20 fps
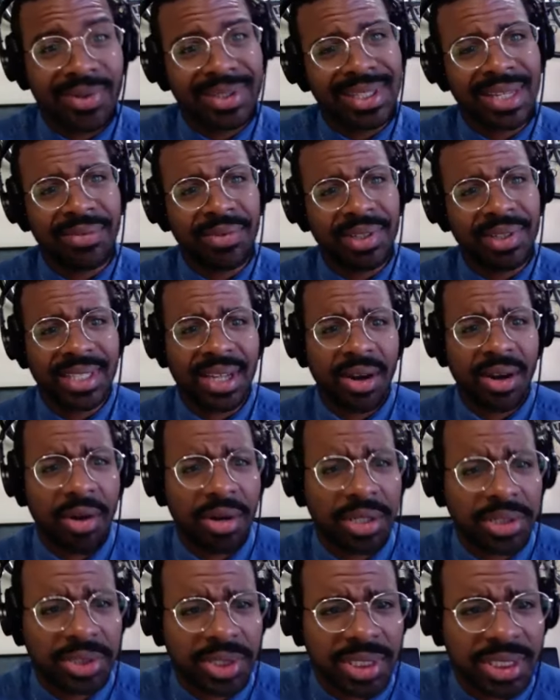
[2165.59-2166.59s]
what they want that
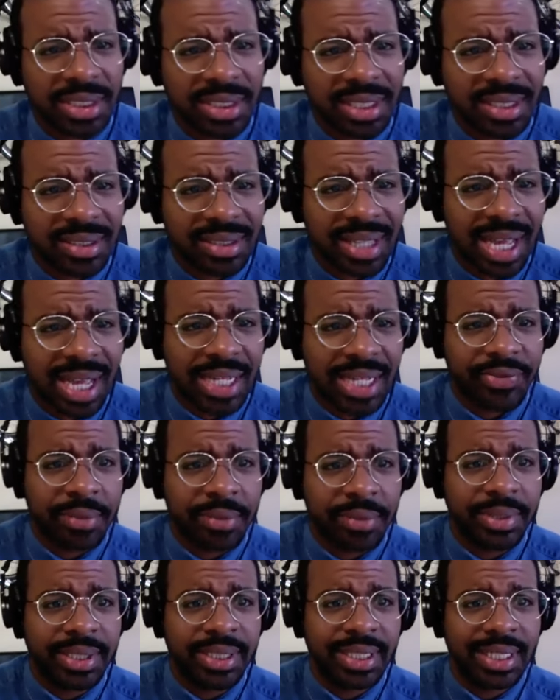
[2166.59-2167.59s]
orchestra to look like, if
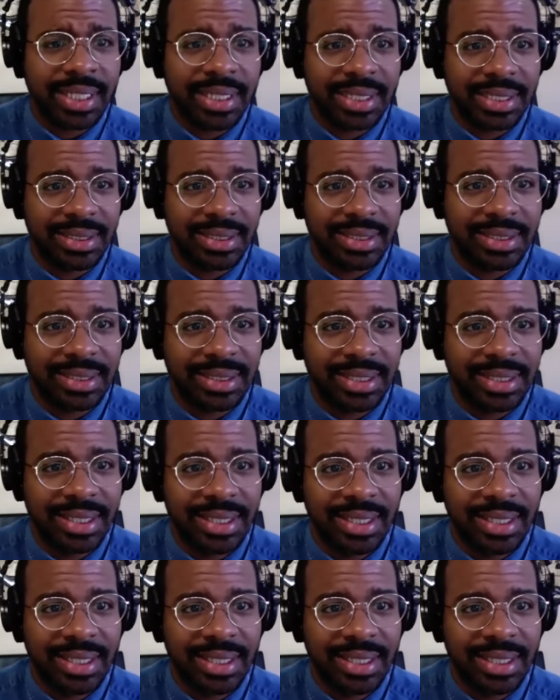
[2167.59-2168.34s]
I'm being honest.